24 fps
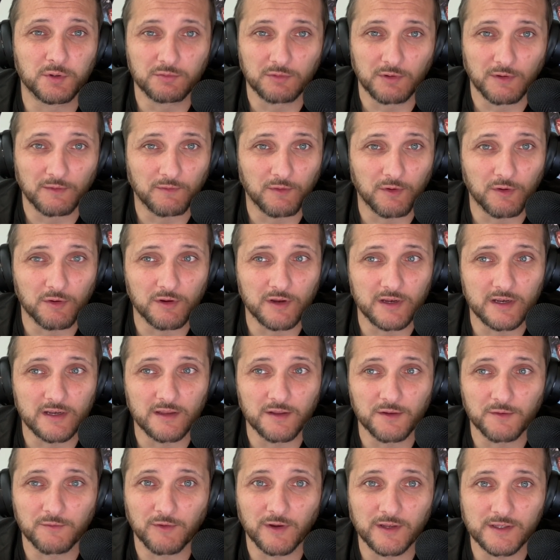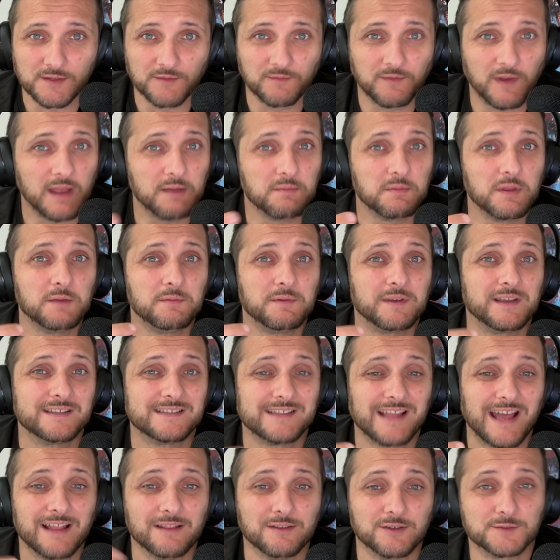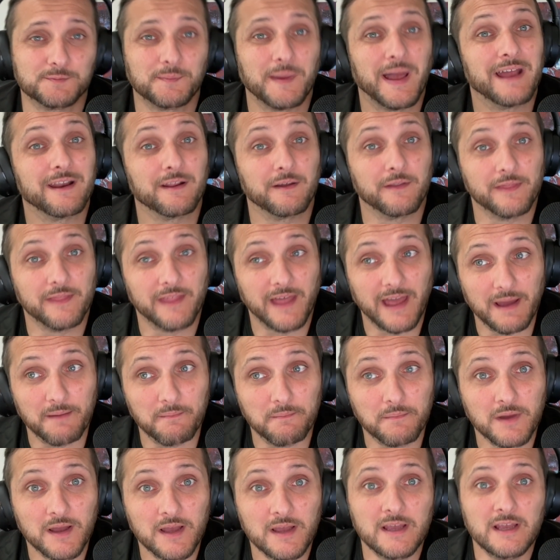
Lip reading: referring their friends and family because that looks bad on them.